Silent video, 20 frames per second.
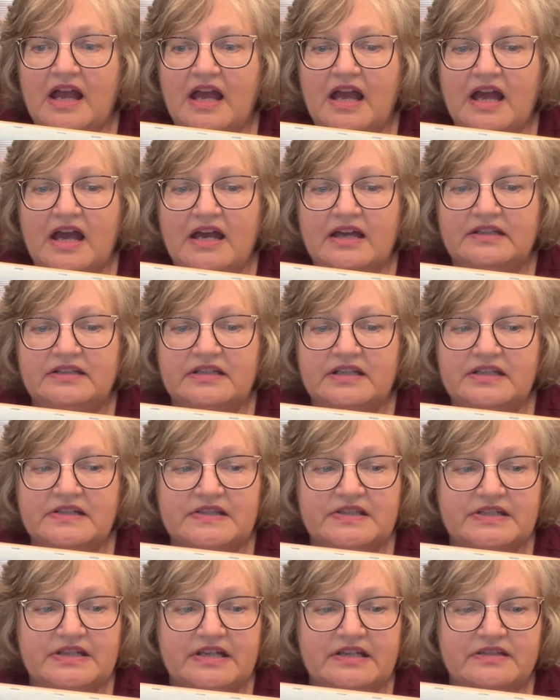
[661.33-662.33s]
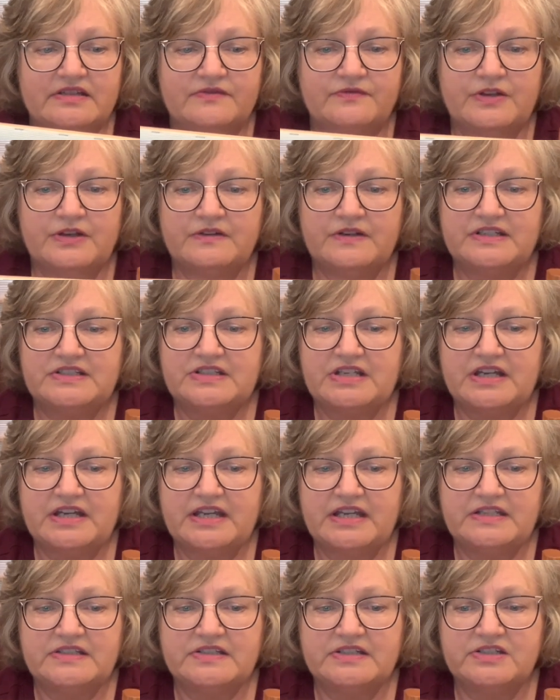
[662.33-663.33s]
and it stays very
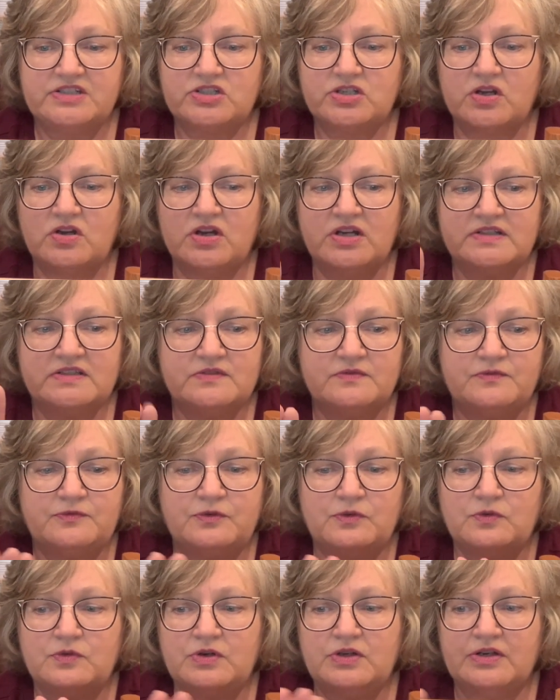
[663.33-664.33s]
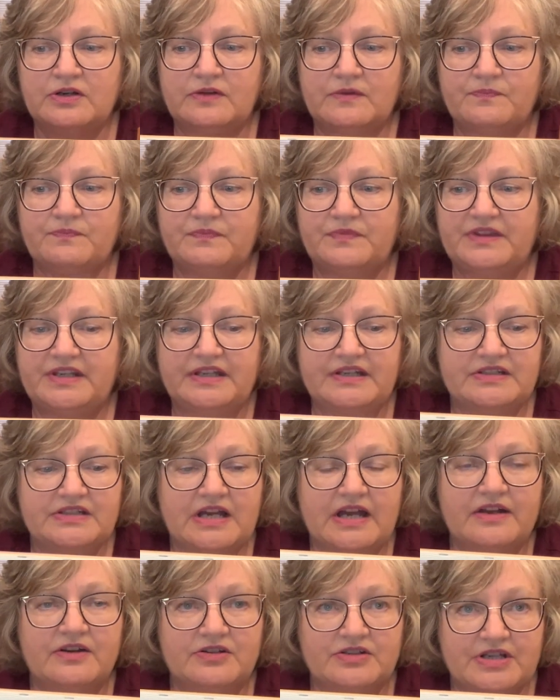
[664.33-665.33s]
tight and taut for the
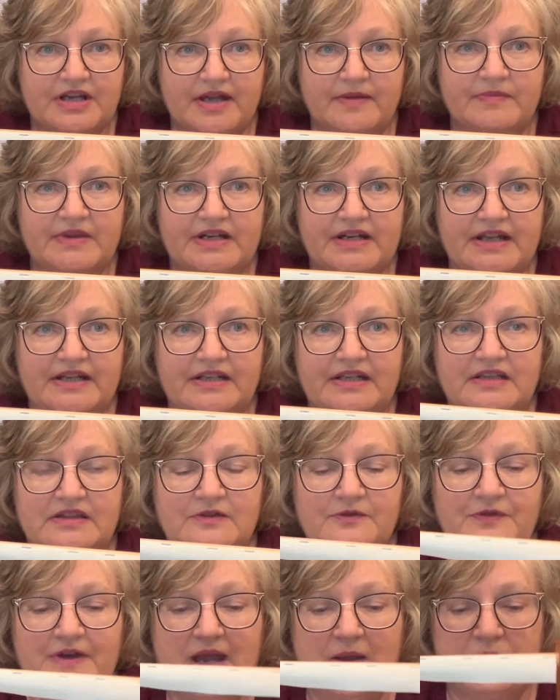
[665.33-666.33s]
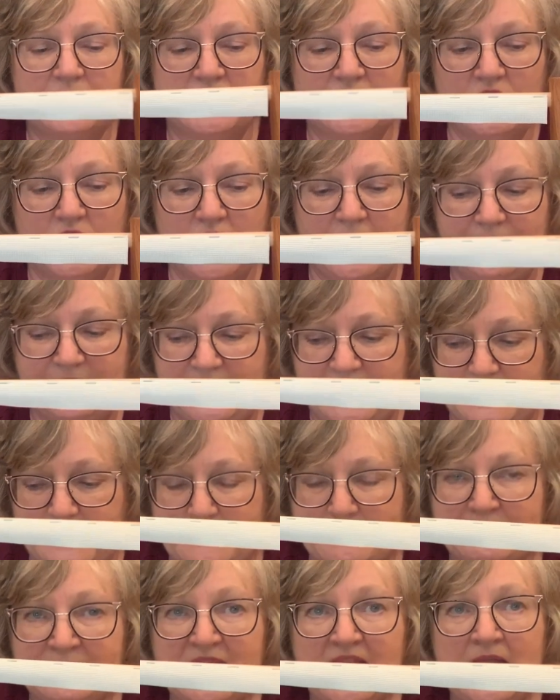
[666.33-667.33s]
entire time that I need the fabric on there.